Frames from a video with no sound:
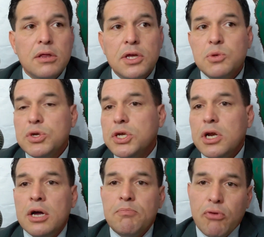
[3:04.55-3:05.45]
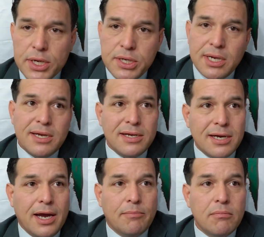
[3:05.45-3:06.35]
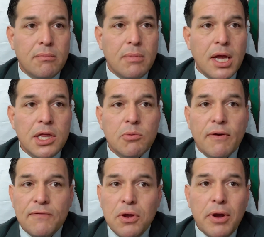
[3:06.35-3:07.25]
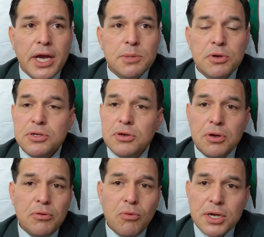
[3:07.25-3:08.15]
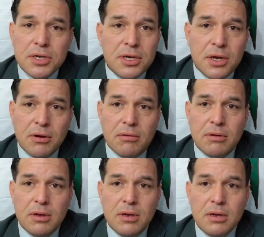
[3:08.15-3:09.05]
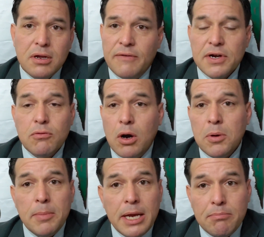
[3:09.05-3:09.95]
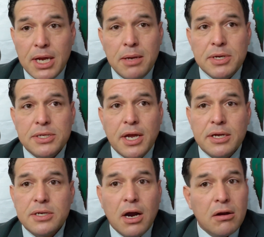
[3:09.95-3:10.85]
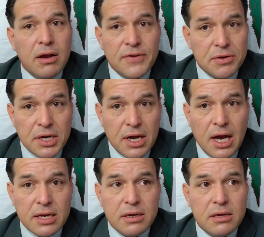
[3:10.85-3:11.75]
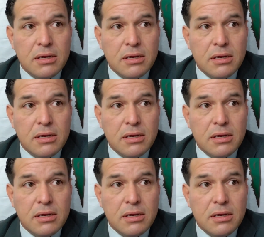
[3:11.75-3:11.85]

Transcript: This was an unprecedented time, and there were few experts who knew what to do. Governor Cuomo made many mistakes. Our governor did not.